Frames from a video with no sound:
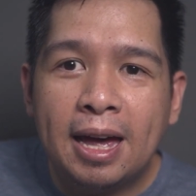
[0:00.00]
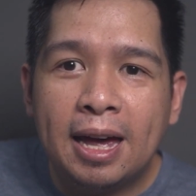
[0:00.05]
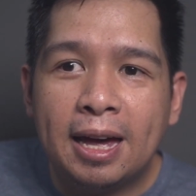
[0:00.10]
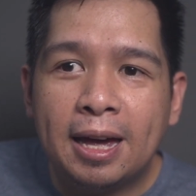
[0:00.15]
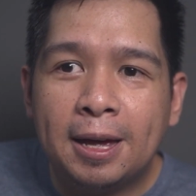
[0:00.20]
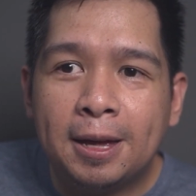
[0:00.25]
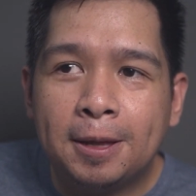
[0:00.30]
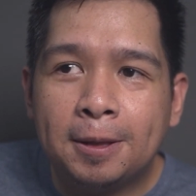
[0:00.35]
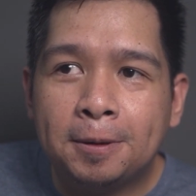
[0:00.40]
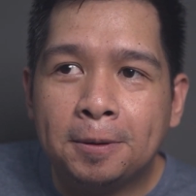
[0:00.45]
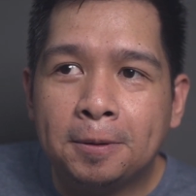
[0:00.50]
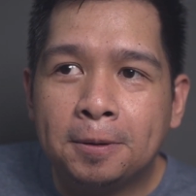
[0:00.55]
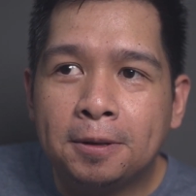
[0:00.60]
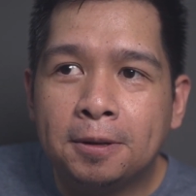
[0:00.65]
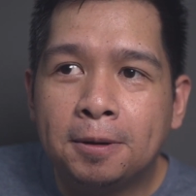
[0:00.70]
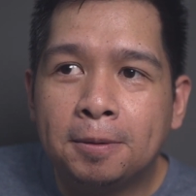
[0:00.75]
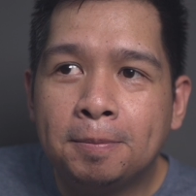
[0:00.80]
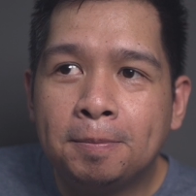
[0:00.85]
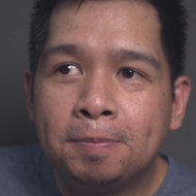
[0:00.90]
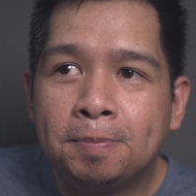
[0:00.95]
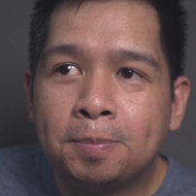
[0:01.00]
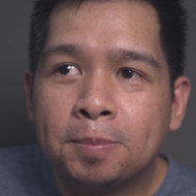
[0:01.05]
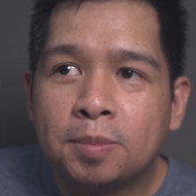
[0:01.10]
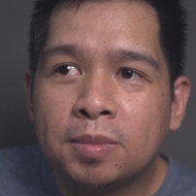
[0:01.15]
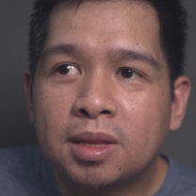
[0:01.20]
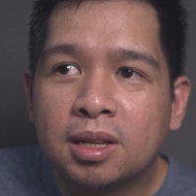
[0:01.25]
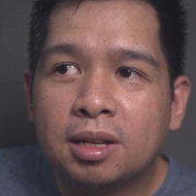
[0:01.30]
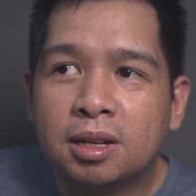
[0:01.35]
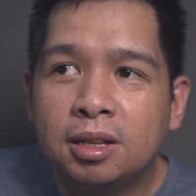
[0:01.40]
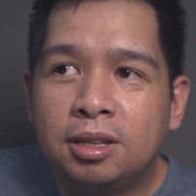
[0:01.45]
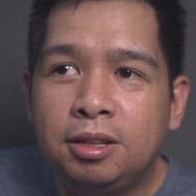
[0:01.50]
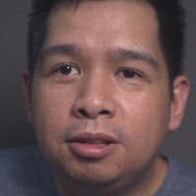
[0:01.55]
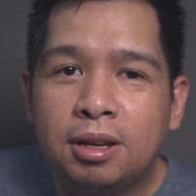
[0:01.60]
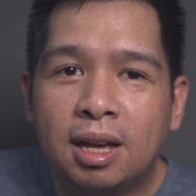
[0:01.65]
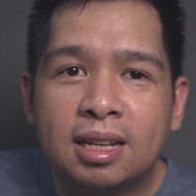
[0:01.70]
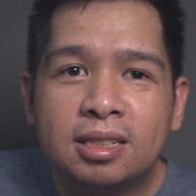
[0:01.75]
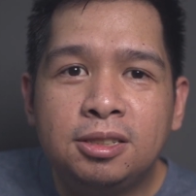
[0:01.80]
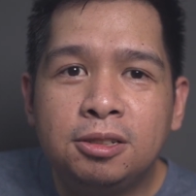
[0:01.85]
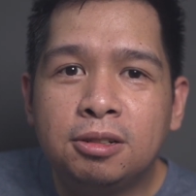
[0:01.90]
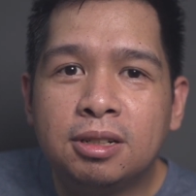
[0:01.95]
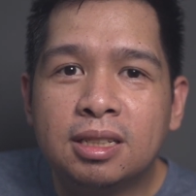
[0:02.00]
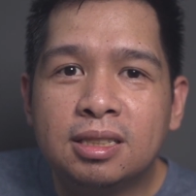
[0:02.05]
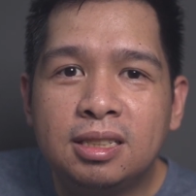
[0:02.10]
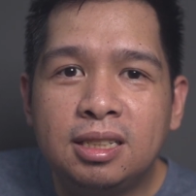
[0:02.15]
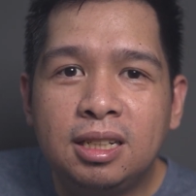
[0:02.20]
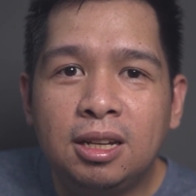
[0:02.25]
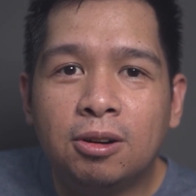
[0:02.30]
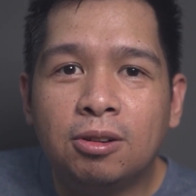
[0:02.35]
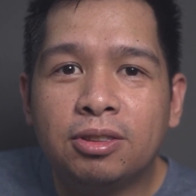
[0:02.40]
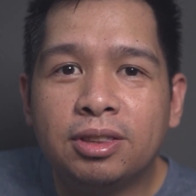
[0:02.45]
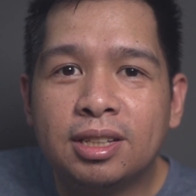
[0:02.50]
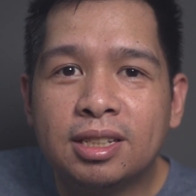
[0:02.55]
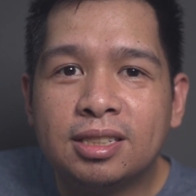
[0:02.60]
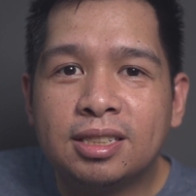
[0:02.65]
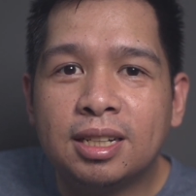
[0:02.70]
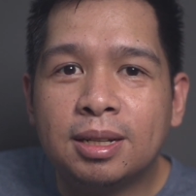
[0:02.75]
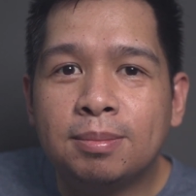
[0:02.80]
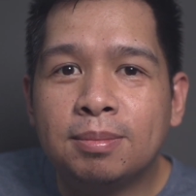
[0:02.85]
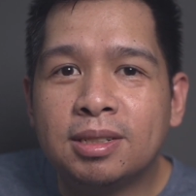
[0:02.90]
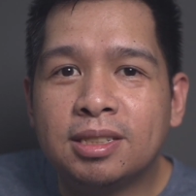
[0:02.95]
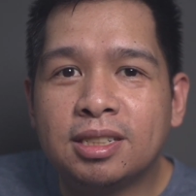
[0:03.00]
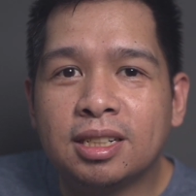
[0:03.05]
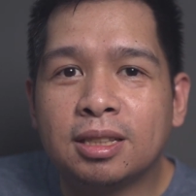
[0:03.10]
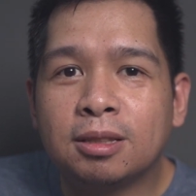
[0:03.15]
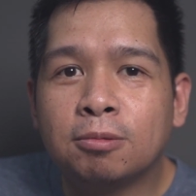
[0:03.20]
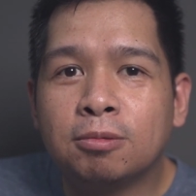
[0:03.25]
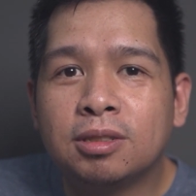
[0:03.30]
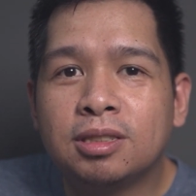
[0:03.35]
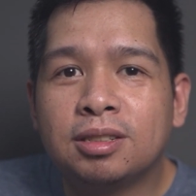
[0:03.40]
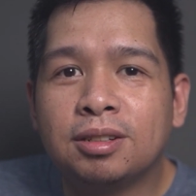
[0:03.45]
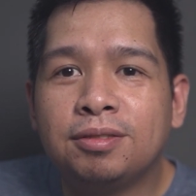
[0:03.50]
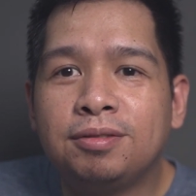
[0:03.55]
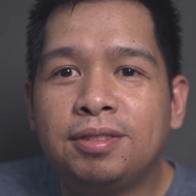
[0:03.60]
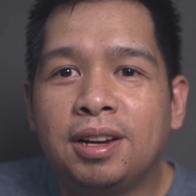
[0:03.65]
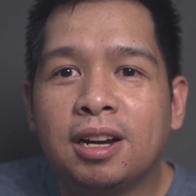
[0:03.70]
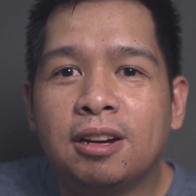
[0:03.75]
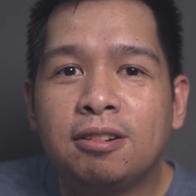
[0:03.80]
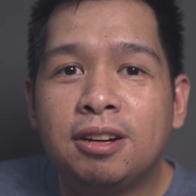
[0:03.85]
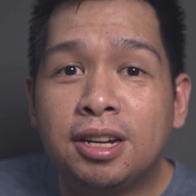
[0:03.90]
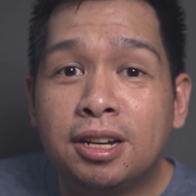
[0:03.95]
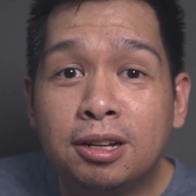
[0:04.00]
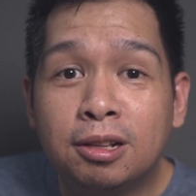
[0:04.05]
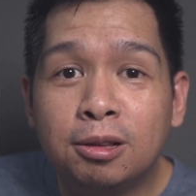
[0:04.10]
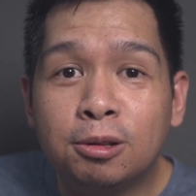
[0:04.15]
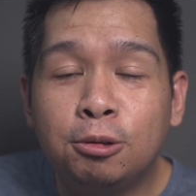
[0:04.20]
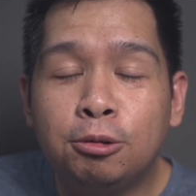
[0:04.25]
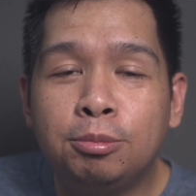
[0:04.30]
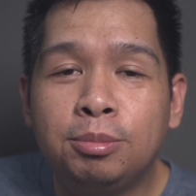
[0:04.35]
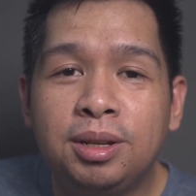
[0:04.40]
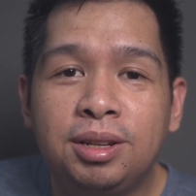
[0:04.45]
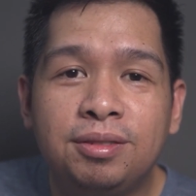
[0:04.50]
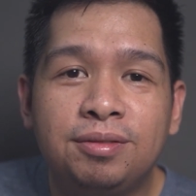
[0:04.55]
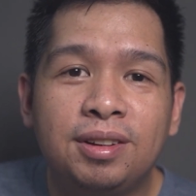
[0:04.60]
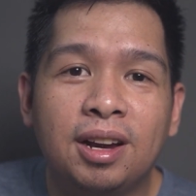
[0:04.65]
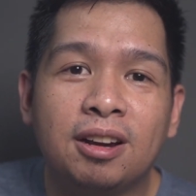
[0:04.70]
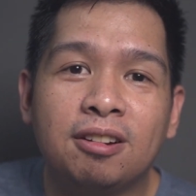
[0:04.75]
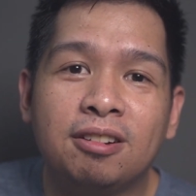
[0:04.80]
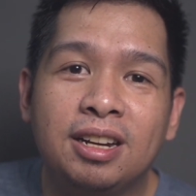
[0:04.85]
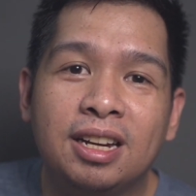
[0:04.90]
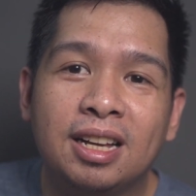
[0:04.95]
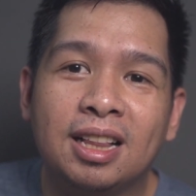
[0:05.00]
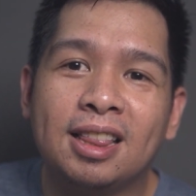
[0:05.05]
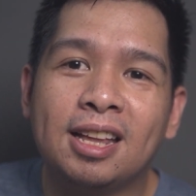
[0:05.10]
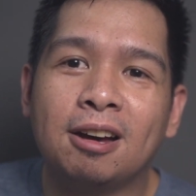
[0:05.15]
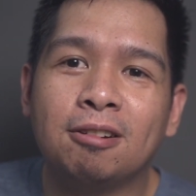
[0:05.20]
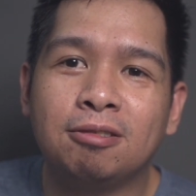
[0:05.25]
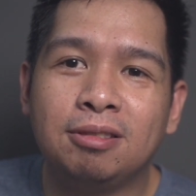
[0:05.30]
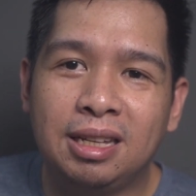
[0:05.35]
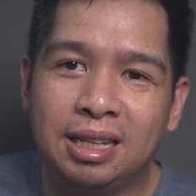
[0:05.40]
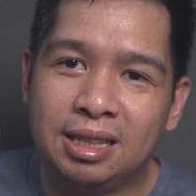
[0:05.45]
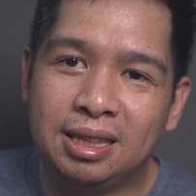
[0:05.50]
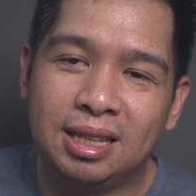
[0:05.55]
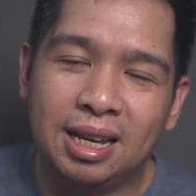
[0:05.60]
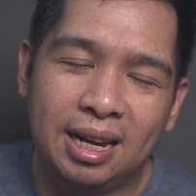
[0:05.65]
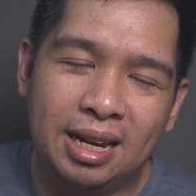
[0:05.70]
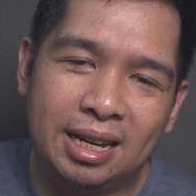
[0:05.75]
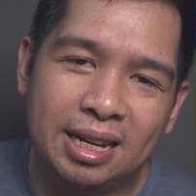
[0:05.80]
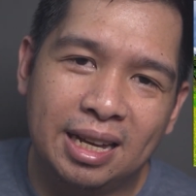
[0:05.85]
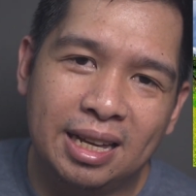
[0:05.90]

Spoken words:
And as you can see on this image, it was a very gloomy, very cloudy day.